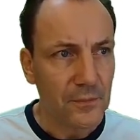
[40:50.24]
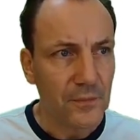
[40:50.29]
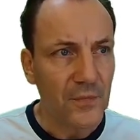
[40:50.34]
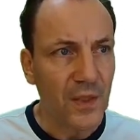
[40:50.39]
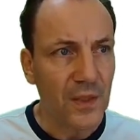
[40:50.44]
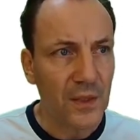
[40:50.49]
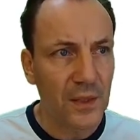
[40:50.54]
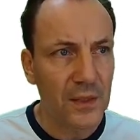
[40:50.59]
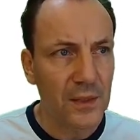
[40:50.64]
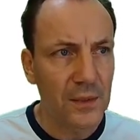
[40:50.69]

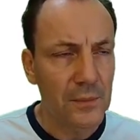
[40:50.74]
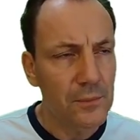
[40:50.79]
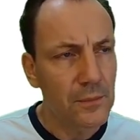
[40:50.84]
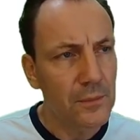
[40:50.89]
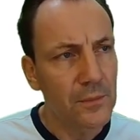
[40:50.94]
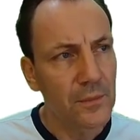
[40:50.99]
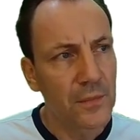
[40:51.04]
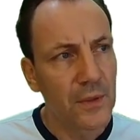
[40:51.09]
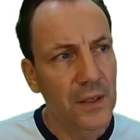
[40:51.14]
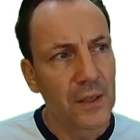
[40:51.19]

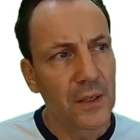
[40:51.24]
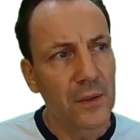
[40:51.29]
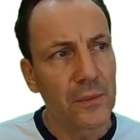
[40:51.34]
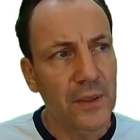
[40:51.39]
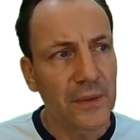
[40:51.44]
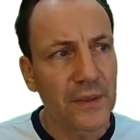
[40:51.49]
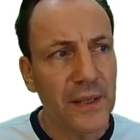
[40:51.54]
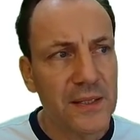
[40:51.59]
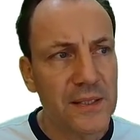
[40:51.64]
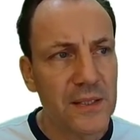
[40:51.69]

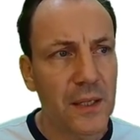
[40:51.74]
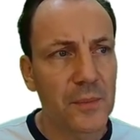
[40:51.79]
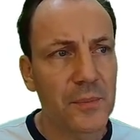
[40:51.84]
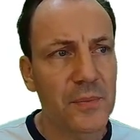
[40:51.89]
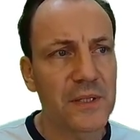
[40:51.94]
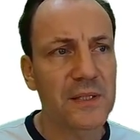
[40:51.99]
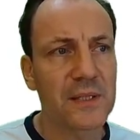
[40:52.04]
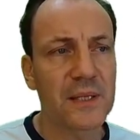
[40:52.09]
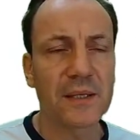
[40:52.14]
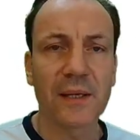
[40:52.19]
Well, next up
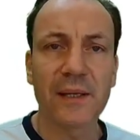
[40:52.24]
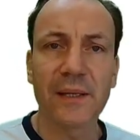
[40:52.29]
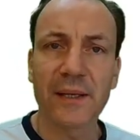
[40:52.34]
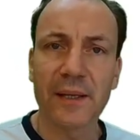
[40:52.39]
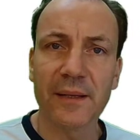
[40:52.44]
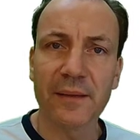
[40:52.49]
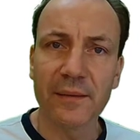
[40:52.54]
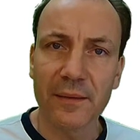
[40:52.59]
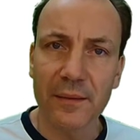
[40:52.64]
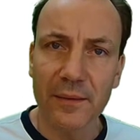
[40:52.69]
is that I
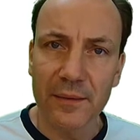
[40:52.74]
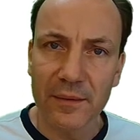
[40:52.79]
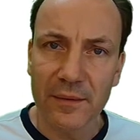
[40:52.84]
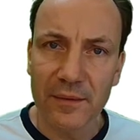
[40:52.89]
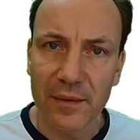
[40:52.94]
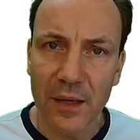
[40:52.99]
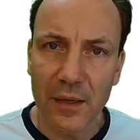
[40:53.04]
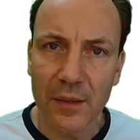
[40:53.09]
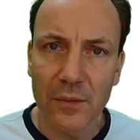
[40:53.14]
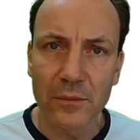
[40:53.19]
can
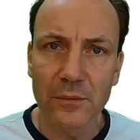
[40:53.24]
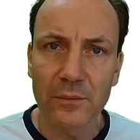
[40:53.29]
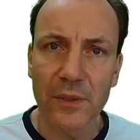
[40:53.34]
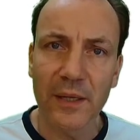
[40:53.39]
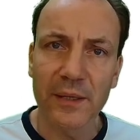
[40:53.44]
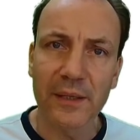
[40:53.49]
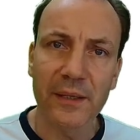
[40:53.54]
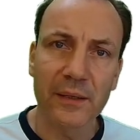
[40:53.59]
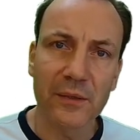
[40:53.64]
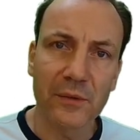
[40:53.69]

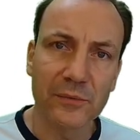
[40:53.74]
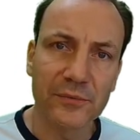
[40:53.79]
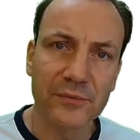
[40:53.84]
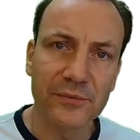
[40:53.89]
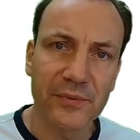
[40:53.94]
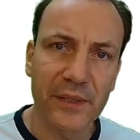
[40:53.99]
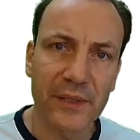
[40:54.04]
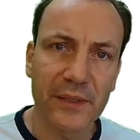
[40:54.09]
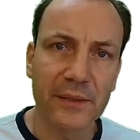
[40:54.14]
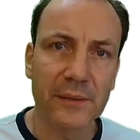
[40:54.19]

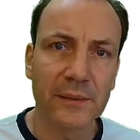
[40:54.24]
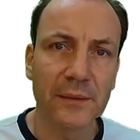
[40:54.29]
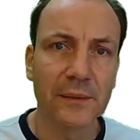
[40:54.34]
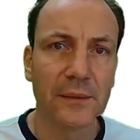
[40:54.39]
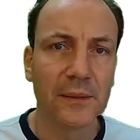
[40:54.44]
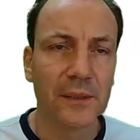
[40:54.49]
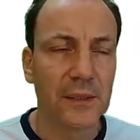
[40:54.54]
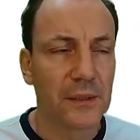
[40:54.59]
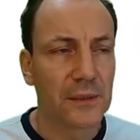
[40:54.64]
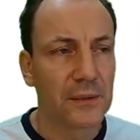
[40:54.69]
configure
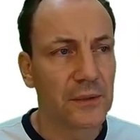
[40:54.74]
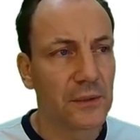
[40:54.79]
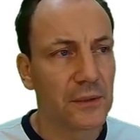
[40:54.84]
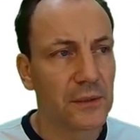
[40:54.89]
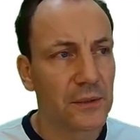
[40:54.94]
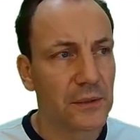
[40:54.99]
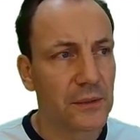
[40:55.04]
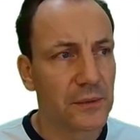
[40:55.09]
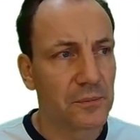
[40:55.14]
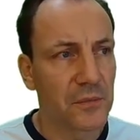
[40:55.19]

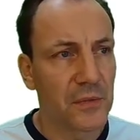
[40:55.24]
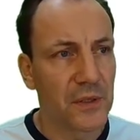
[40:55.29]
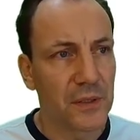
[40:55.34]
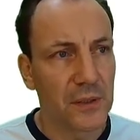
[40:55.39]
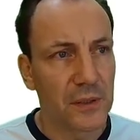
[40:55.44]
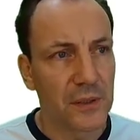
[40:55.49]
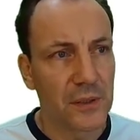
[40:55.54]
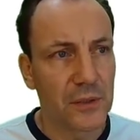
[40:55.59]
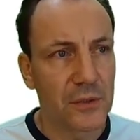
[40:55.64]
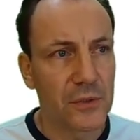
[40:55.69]

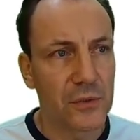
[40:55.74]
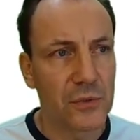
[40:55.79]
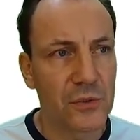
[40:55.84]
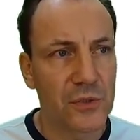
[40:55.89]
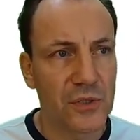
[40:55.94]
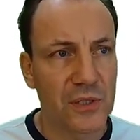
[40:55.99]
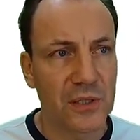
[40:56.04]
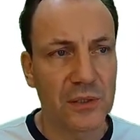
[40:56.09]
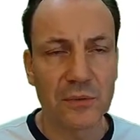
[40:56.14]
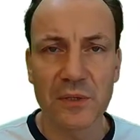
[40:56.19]
the
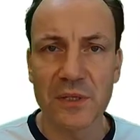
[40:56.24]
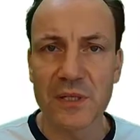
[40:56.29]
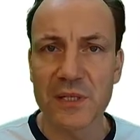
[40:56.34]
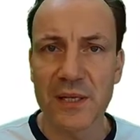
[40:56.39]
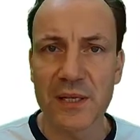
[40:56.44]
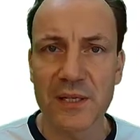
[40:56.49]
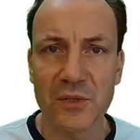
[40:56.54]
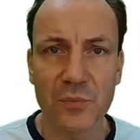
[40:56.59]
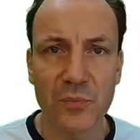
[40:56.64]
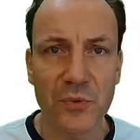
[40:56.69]
user
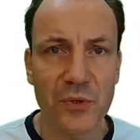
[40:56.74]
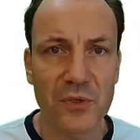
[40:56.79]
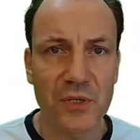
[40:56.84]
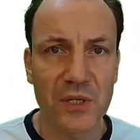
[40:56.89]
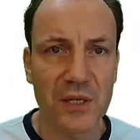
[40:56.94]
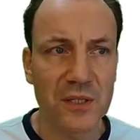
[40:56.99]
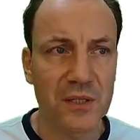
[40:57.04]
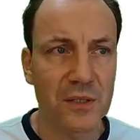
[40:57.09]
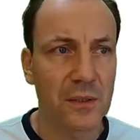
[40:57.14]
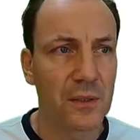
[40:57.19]
synchronization
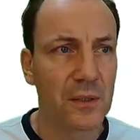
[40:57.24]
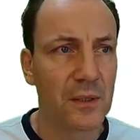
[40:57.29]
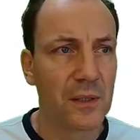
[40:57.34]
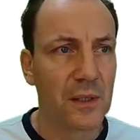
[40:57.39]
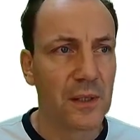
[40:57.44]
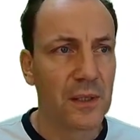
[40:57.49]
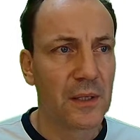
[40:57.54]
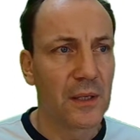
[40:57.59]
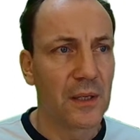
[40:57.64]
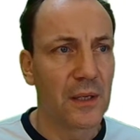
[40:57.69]
processor
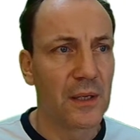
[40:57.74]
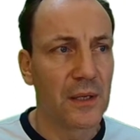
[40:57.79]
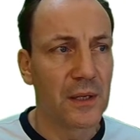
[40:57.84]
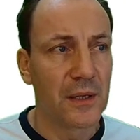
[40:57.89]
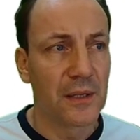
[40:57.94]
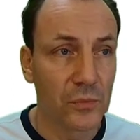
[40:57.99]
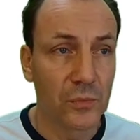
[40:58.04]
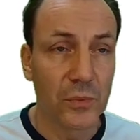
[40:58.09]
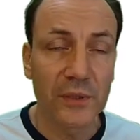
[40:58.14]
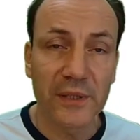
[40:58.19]

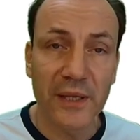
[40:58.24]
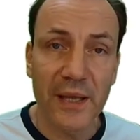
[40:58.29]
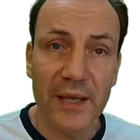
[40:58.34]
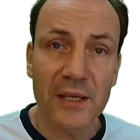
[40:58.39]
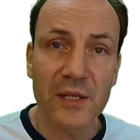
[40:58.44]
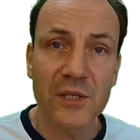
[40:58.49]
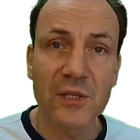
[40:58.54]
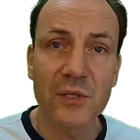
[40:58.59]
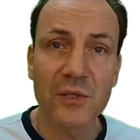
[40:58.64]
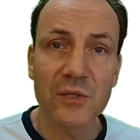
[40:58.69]
what
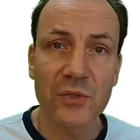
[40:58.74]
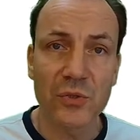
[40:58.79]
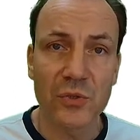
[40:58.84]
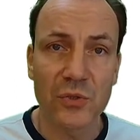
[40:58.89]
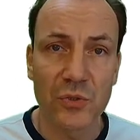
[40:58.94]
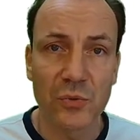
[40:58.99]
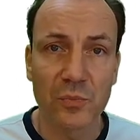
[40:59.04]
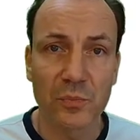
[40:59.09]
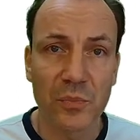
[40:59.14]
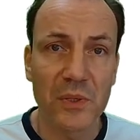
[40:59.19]
actions
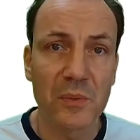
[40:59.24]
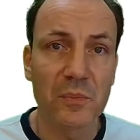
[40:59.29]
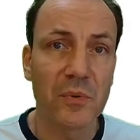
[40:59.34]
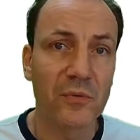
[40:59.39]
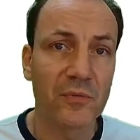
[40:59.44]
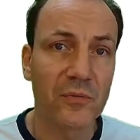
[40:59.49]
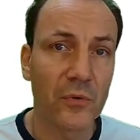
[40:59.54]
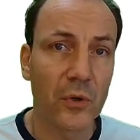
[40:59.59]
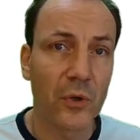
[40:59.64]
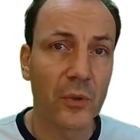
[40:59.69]
should be
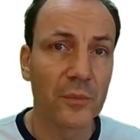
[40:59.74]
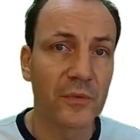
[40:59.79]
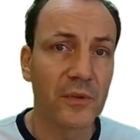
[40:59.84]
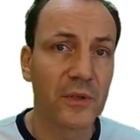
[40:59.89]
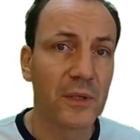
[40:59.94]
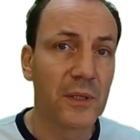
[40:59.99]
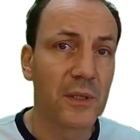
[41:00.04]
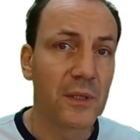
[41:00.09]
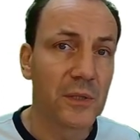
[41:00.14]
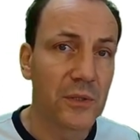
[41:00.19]
performed
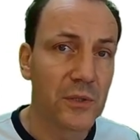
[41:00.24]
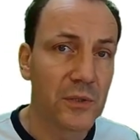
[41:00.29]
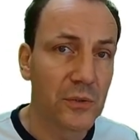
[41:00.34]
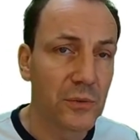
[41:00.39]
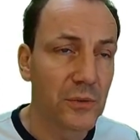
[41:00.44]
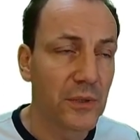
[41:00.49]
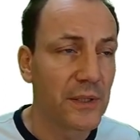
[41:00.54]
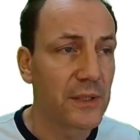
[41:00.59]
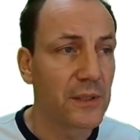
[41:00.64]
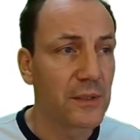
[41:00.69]

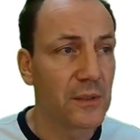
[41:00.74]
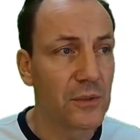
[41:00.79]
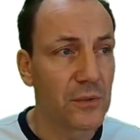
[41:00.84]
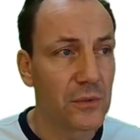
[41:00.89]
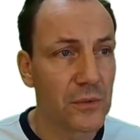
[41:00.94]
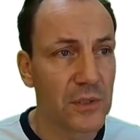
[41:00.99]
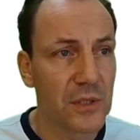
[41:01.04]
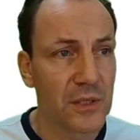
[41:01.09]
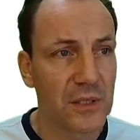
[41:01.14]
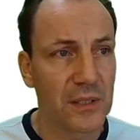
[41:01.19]
during
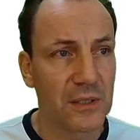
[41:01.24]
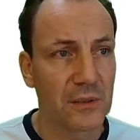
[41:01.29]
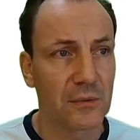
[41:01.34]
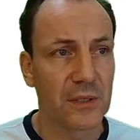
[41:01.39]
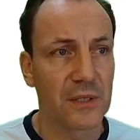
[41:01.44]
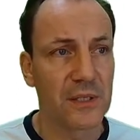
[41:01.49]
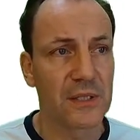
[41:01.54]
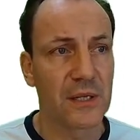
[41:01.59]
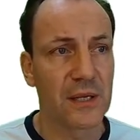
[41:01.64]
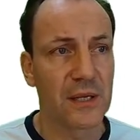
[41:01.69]
user
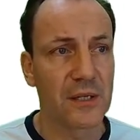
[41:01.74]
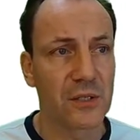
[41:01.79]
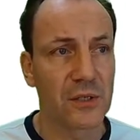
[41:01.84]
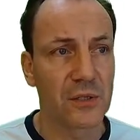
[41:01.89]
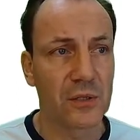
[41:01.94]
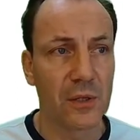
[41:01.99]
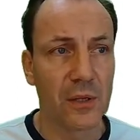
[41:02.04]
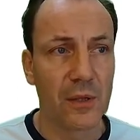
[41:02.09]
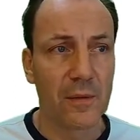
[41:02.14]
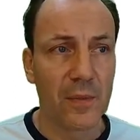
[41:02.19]

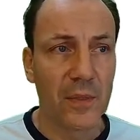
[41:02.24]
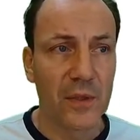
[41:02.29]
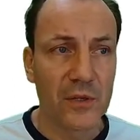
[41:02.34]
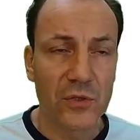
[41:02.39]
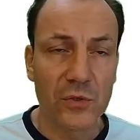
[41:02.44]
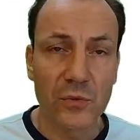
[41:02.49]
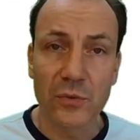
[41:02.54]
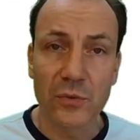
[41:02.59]
synchronization. Should